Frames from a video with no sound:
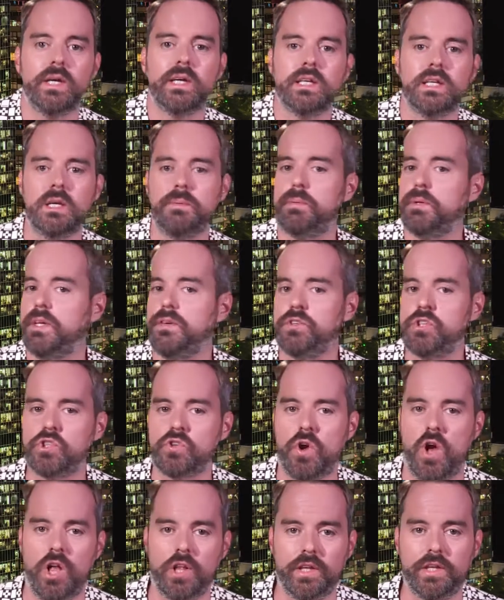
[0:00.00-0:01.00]
He believes
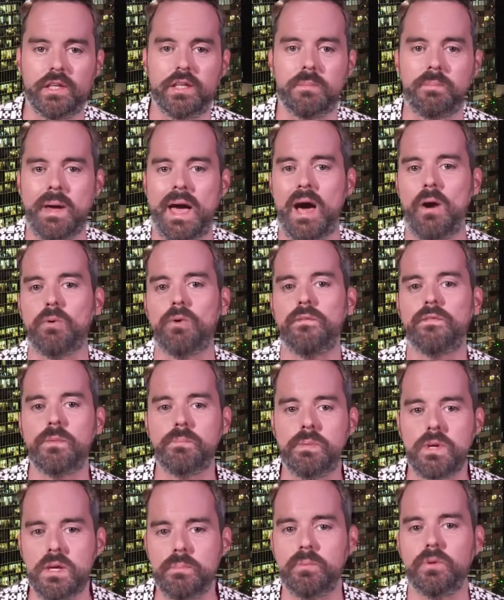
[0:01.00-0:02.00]
strongly in the power of the
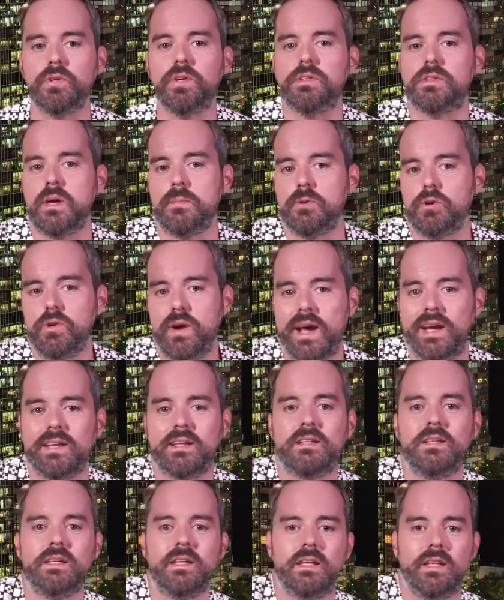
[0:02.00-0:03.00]
people to
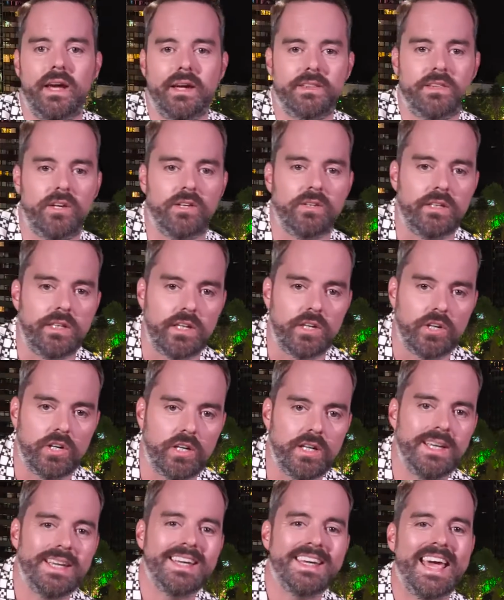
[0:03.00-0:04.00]
democratically elect their leader